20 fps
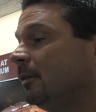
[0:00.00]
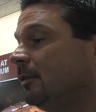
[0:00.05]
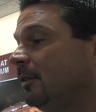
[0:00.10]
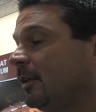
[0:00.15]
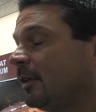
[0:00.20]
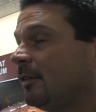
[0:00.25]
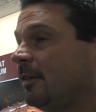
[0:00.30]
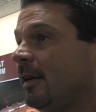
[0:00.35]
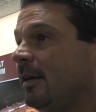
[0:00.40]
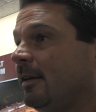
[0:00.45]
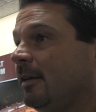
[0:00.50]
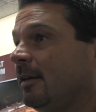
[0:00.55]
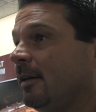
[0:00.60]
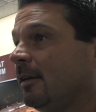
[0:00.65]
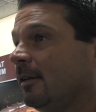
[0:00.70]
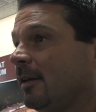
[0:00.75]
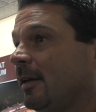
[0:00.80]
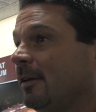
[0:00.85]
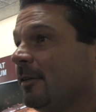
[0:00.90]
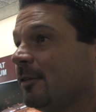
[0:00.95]
dictated
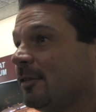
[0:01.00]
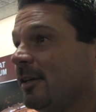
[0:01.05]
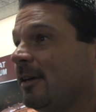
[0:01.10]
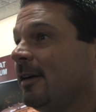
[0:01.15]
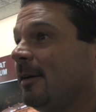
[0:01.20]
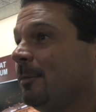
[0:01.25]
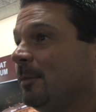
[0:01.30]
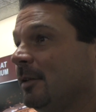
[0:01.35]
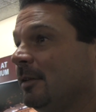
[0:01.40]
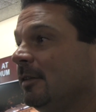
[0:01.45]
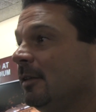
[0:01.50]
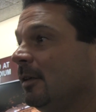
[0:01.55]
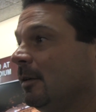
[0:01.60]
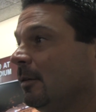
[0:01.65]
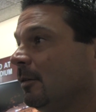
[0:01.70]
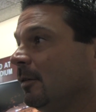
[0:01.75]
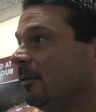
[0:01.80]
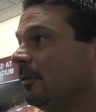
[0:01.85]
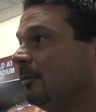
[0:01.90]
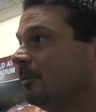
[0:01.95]
at a later time, but
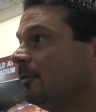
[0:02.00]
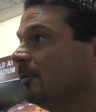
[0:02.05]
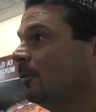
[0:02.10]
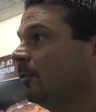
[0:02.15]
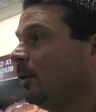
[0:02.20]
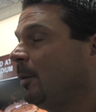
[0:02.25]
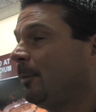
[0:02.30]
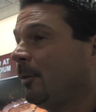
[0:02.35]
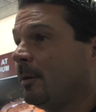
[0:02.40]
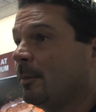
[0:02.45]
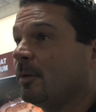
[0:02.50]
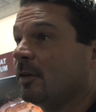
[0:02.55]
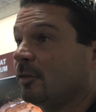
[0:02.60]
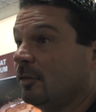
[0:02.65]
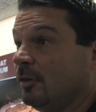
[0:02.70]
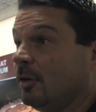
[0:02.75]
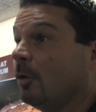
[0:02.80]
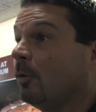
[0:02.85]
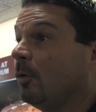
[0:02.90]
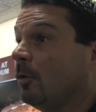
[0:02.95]
we pretty much
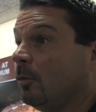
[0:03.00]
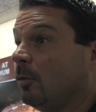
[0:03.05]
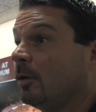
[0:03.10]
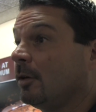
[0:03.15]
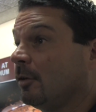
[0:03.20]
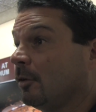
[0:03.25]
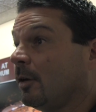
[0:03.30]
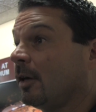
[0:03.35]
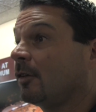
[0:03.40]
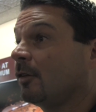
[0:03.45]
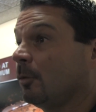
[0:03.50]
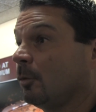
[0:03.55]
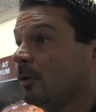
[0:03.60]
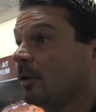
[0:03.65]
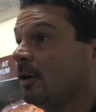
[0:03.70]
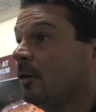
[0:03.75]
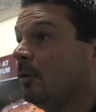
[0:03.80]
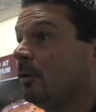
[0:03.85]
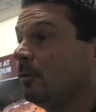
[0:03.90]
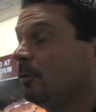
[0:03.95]
know what direction
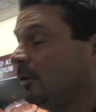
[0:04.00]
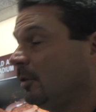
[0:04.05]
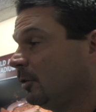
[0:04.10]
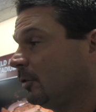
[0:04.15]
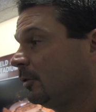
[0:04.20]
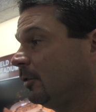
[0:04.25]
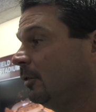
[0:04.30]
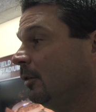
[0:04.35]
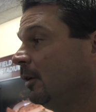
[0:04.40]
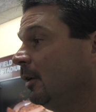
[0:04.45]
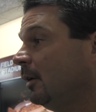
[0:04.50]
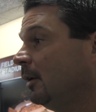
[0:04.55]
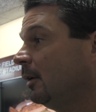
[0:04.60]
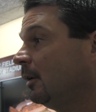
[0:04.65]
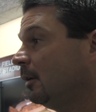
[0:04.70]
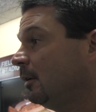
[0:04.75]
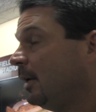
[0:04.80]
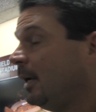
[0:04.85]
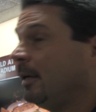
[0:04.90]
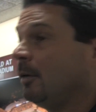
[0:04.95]
we're going.
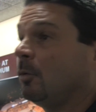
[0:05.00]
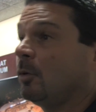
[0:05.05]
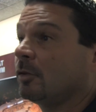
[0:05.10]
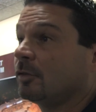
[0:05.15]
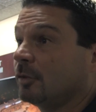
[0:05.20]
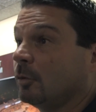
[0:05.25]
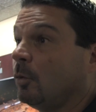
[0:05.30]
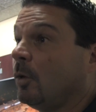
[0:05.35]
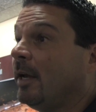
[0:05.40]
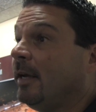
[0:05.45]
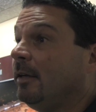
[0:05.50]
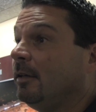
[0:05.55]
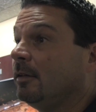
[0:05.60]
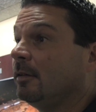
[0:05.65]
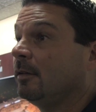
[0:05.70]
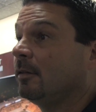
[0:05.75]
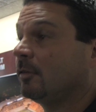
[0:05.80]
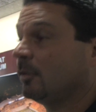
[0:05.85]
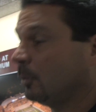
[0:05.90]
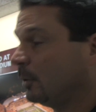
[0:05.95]
Dana wants to wait
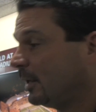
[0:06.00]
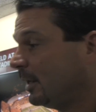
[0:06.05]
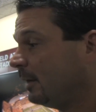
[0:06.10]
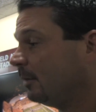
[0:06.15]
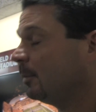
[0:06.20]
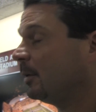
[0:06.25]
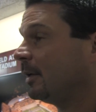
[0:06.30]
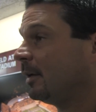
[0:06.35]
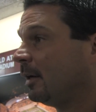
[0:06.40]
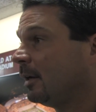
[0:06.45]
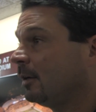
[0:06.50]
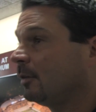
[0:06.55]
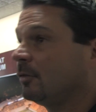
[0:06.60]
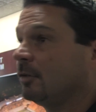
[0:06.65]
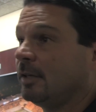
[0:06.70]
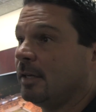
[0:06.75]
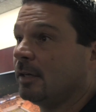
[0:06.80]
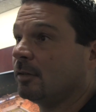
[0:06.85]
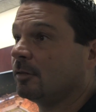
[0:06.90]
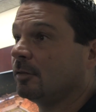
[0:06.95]
until we get everybody hired
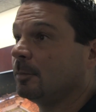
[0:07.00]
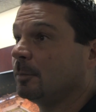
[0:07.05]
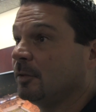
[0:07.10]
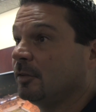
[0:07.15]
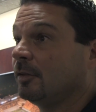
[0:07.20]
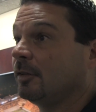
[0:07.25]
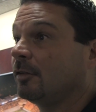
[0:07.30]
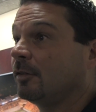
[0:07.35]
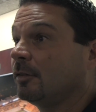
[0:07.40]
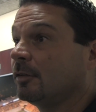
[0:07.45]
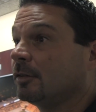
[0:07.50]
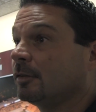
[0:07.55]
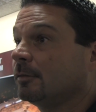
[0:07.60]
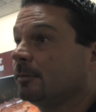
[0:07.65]
to announce the positions.